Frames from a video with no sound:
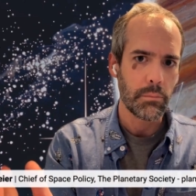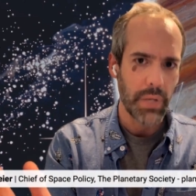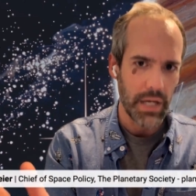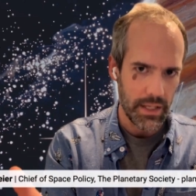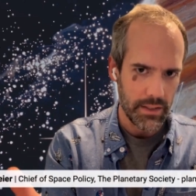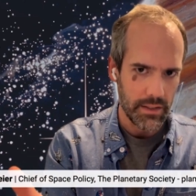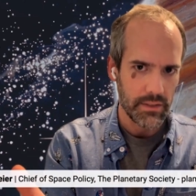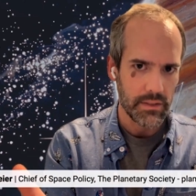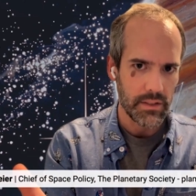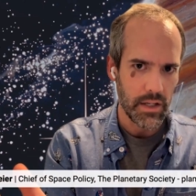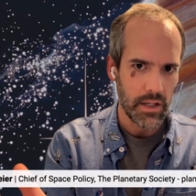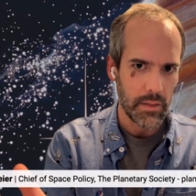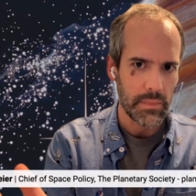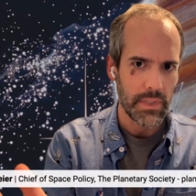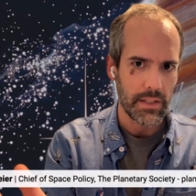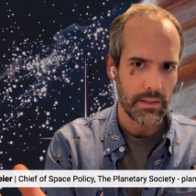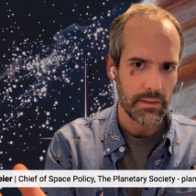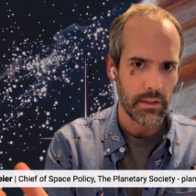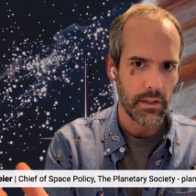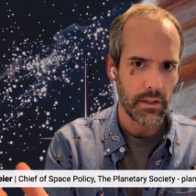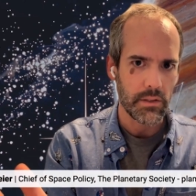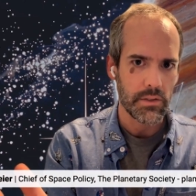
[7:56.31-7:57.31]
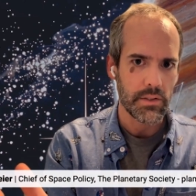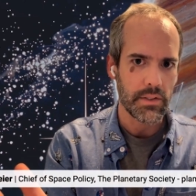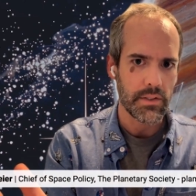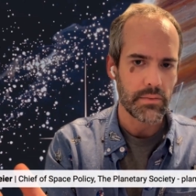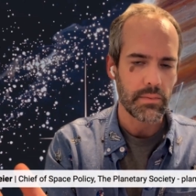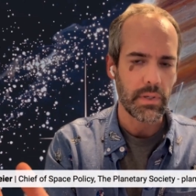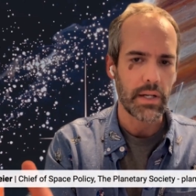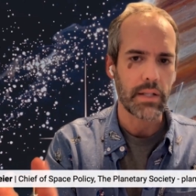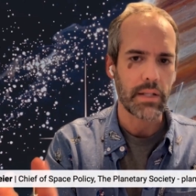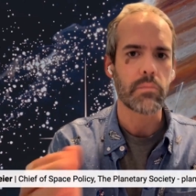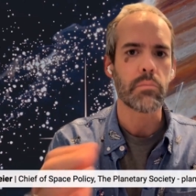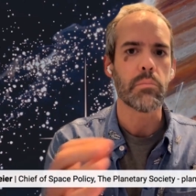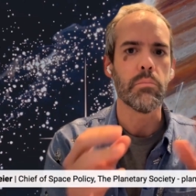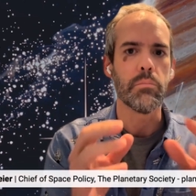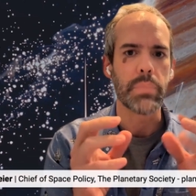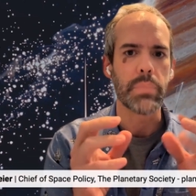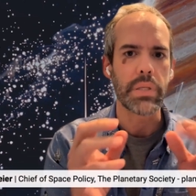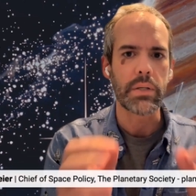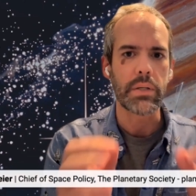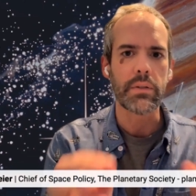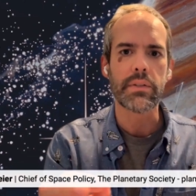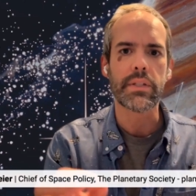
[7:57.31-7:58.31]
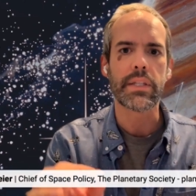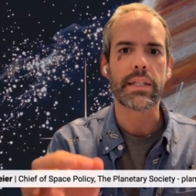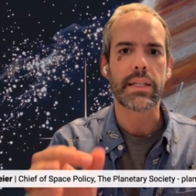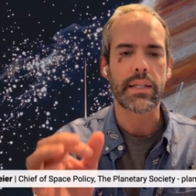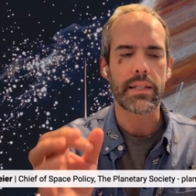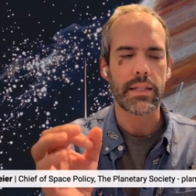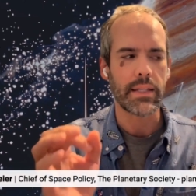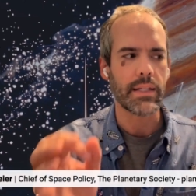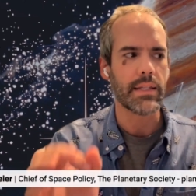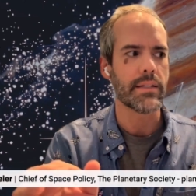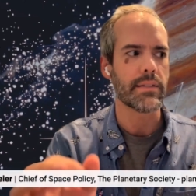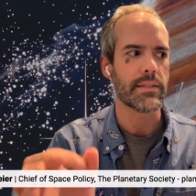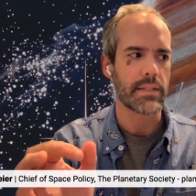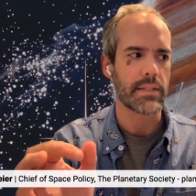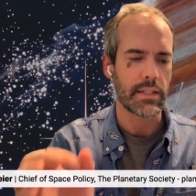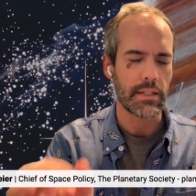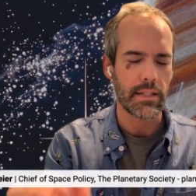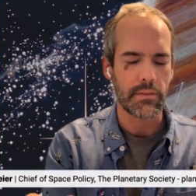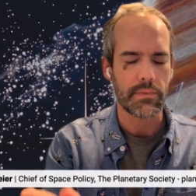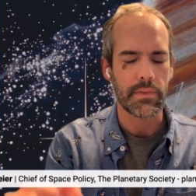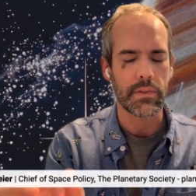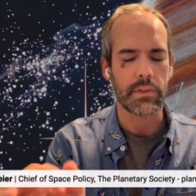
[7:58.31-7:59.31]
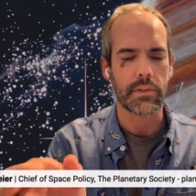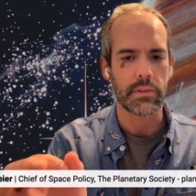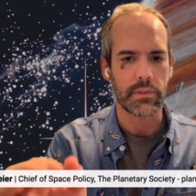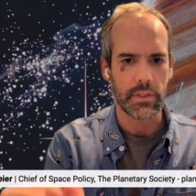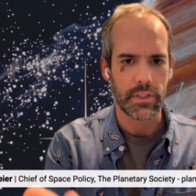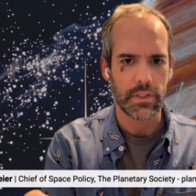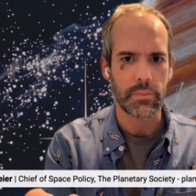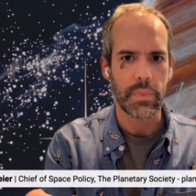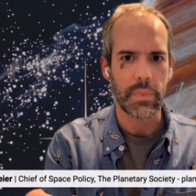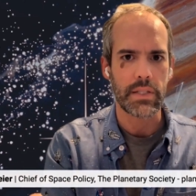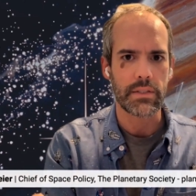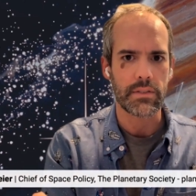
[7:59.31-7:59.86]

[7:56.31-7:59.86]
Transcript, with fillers: by the time that it launches, right? Building it is the difficult and